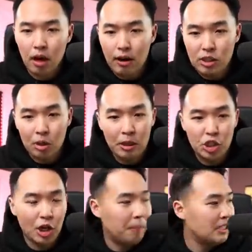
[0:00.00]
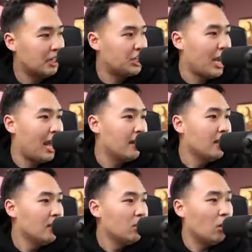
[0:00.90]
All right, so I'm going to jump into the chat.
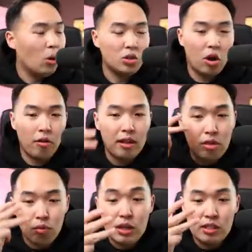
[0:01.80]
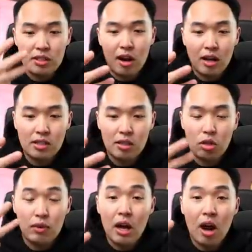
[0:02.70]
Those are the three stocks, the
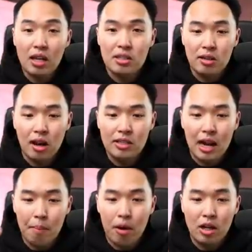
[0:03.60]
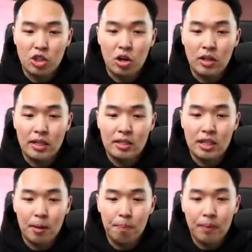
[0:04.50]
three hot stocks that I bought during this
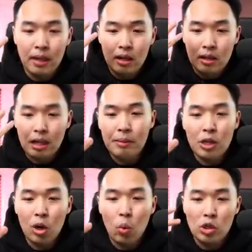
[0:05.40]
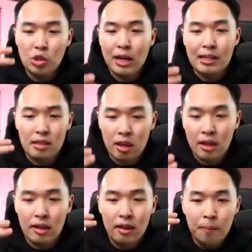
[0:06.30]
dip. Let me know what you guys
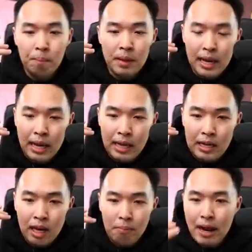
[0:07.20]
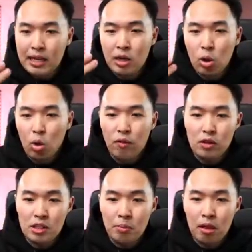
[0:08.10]
think, and um, I can go
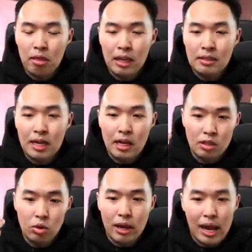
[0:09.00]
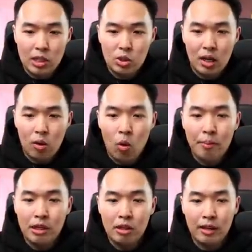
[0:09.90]
over some of the things that you guys uh,
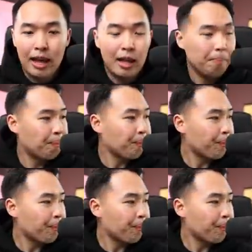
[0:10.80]
want me to look at.